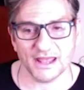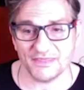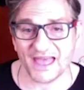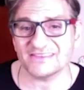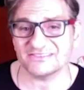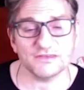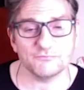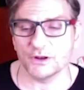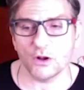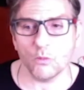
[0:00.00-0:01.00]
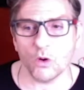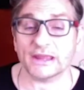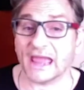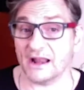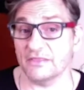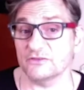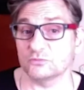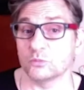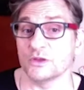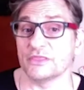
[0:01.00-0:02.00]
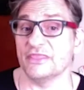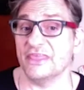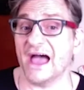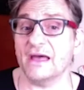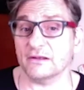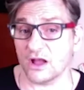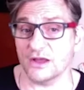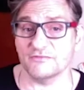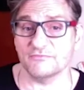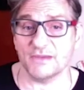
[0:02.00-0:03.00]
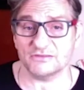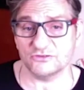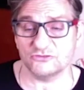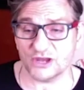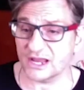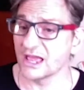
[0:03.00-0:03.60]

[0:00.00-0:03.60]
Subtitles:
And that's, if we don't walk out of this with that kind of messaging,